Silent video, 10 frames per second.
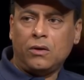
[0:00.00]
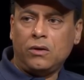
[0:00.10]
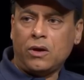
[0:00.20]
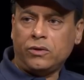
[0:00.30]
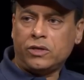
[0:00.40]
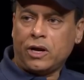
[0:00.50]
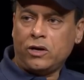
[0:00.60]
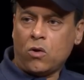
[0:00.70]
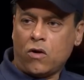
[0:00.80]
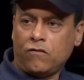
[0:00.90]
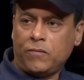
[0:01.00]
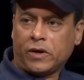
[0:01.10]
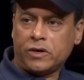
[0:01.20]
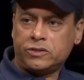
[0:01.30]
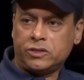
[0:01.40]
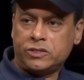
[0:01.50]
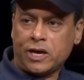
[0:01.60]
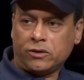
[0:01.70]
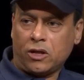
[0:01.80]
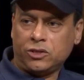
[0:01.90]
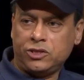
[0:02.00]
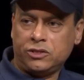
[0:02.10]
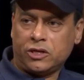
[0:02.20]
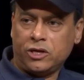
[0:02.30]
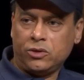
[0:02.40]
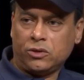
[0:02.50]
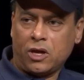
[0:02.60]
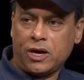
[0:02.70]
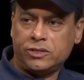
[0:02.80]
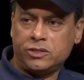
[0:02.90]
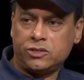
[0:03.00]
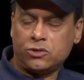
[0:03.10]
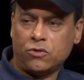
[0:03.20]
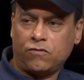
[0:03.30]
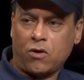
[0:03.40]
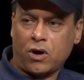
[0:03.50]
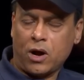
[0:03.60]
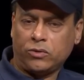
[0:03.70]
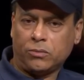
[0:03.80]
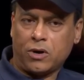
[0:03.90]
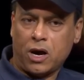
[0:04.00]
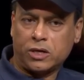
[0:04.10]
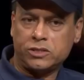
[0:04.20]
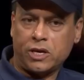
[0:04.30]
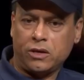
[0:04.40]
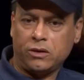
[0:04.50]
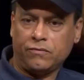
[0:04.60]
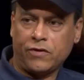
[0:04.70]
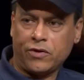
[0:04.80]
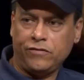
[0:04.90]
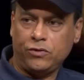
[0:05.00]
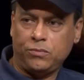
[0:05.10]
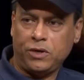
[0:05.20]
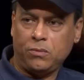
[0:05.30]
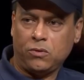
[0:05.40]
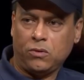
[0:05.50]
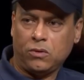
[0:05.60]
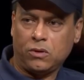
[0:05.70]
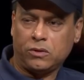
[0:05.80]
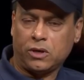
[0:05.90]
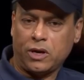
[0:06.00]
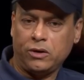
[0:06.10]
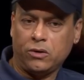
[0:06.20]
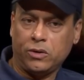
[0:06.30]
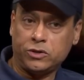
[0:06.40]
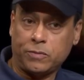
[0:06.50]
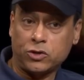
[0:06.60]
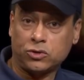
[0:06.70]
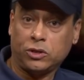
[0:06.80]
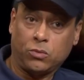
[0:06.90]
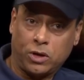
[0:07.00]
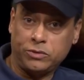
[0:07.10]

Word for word: None that I know of, because the technology that I utilize is so far out the box that very few people that I know, especially when